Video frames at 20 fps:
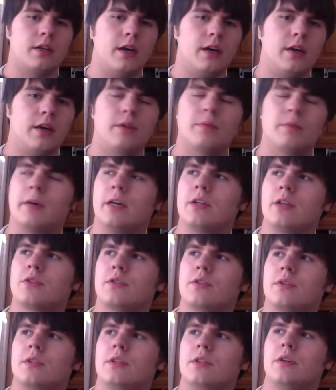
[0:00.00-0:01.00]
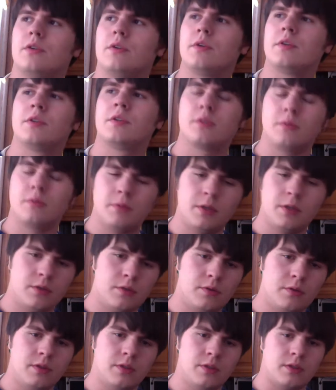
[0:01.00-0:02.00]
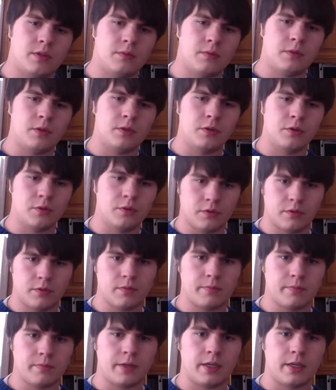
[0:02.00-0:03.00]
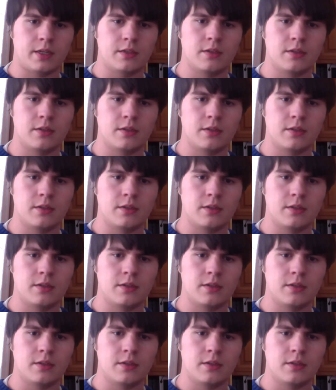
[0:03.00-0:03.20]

I am actually going to be doing something cool with Pad.